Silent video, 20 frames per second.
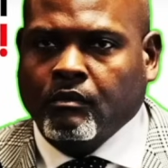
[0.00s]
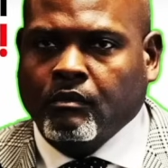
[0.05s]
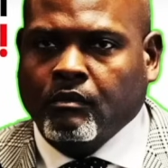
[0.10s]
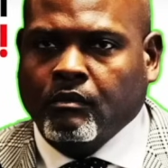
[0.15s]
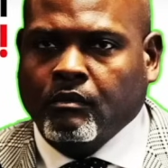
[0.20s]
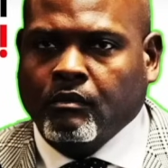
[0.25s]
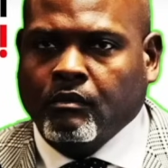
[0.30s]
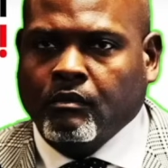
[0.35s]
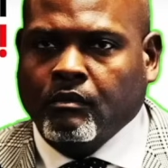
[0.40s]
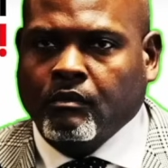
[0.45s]

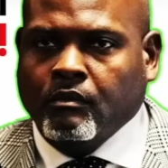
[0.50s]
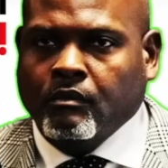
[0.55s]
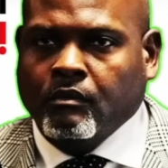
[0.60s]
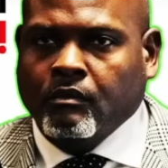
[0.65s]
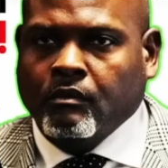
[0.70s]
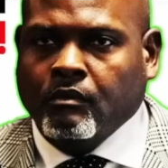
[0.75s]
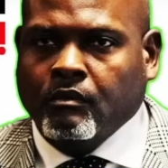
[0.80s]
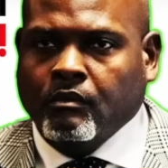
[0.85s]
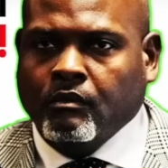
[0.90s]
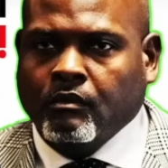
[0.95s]

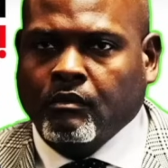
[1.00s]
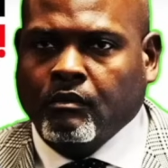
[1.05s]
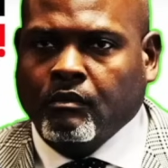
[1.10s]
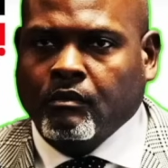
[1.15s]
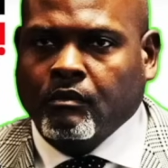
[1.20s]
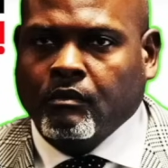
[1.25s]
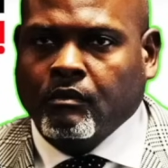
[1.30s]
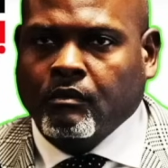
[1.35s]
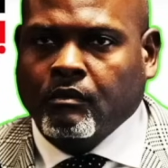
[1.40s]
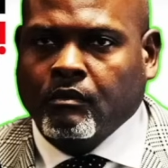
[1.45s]

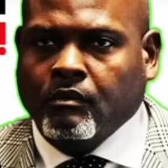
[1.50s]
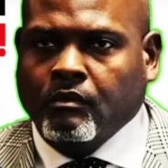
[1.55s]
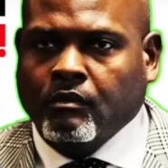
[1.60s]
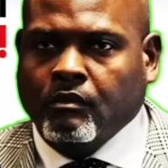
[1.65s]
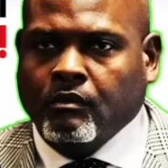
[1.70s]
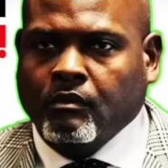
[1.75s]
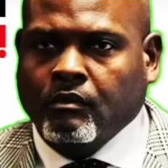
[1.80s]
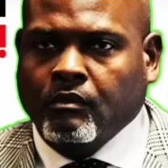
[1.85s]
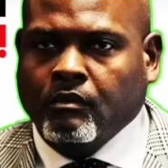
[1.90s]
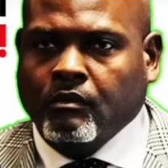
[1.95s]

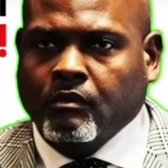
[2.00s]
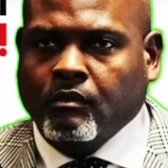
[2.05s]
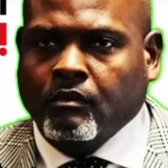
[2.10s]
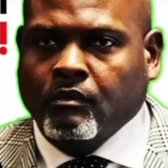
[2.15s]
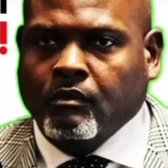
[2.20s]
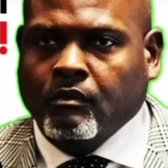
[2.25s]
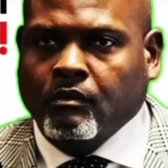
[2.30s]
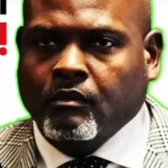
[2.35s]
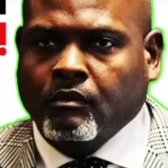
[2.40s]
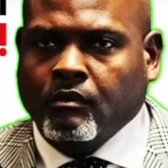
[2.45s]

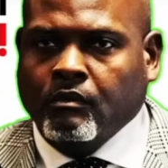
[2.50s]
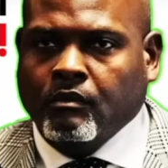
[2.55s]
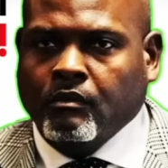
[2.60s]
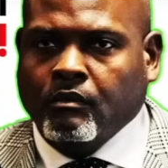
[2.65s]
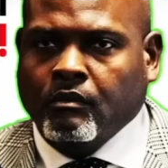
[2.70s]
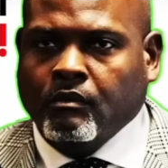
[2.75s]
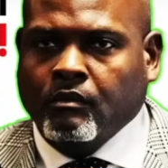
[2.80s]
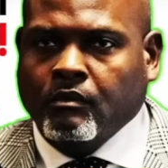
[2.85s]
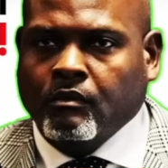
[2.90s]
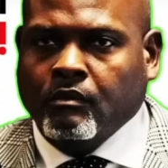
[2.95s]

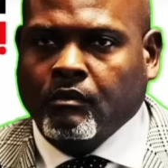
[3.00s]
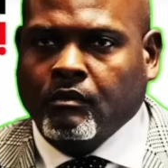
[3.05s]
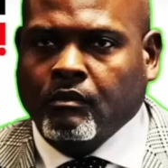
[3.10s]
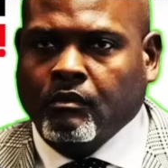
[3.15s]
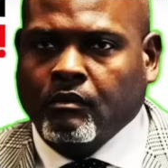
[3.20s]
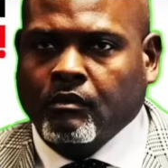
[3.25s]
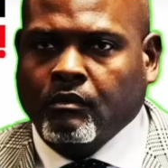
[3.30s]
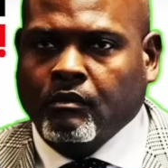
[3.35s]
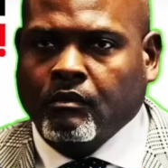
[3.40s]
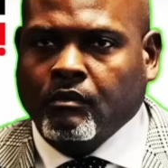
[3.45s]

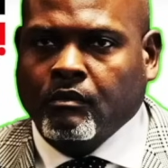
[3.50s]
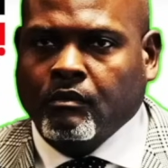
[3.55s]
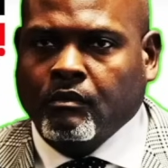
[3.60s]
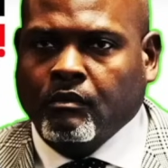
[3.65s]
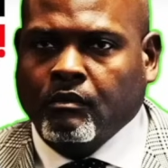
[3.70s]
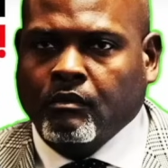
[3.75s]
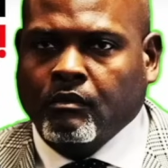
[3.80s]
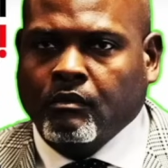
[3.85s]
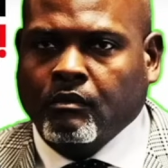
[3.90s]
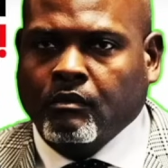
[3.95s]

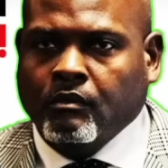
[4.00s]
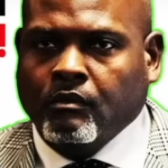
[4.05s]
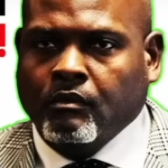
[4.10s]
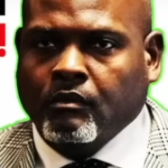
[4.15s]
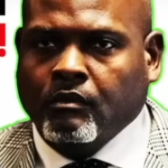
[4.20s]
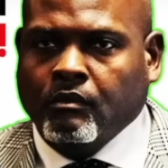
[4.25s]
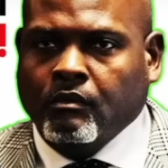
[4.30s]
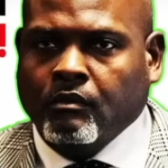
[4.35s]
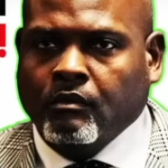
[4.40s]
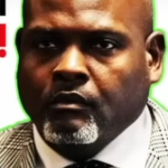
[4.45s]

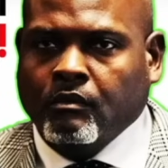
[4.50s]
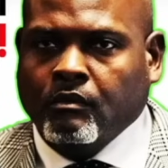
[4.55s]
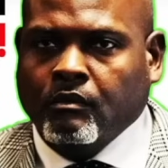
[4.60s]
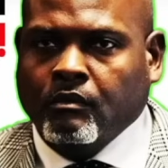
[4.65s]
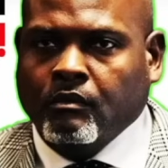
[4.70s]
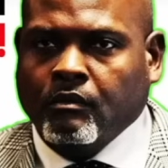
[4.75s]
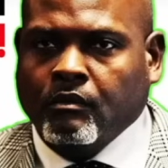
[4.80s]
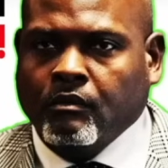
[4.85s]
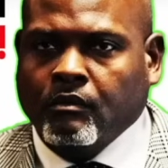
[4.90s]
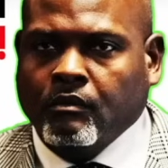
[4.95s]

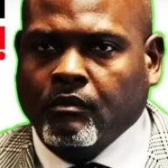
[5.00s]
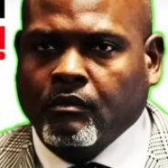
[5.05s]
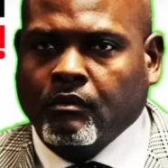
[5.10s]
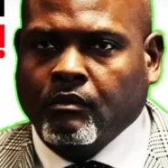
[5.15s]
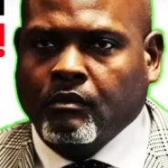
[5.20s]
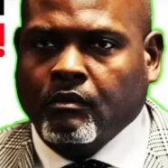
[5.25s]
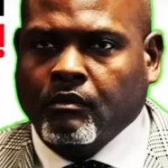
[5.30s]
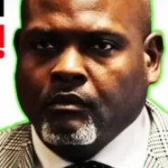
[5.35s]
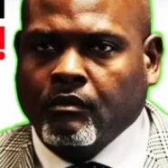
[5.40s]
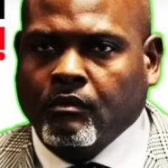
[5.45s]

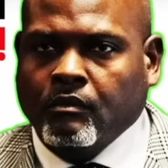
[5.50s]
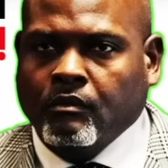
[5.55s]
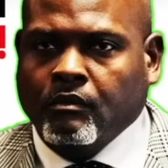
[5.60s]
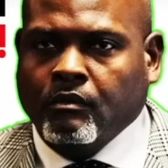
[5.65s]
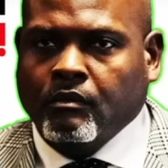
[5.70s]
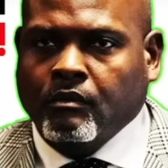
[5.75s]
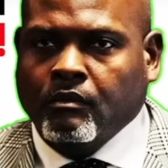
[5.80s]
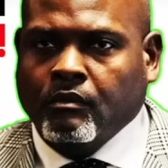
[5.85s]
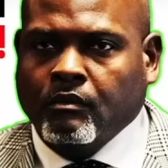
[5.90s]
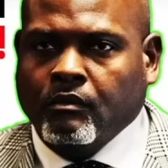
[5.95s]

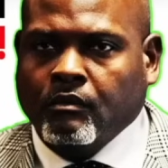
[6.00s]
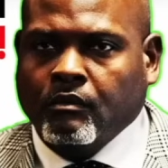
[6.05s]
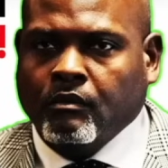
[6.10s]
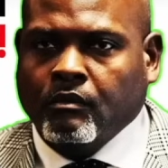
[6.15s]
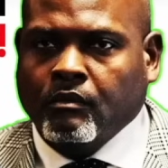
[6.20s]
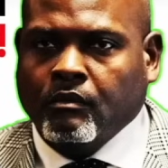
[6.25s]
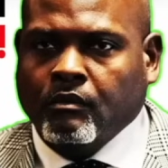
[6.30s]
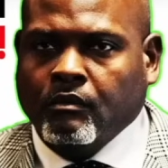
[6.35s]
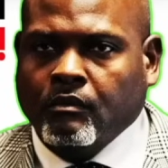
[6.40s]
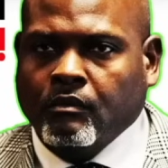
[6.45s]

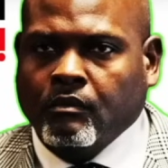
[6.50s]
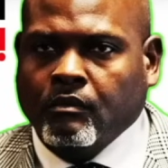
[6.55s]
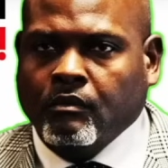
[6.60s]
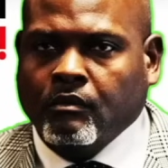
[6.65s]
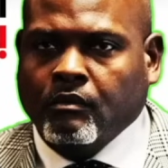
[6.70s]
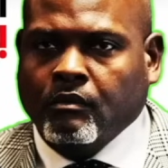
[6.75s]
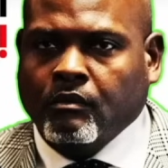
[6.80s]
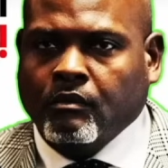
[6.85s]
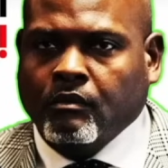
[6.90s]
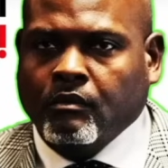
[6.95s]

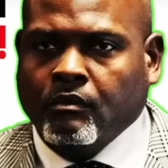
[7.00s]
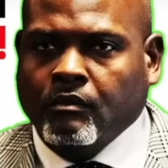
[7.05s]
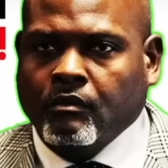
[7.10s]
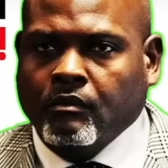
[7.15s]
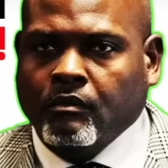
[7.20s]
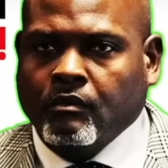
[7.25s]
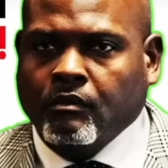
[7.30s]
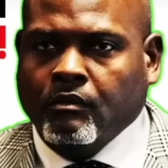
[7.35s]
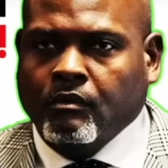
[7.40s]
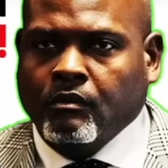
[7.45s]

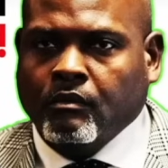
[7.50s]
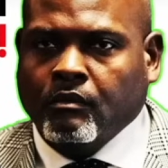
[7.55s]
No words are spoken by the person on screen.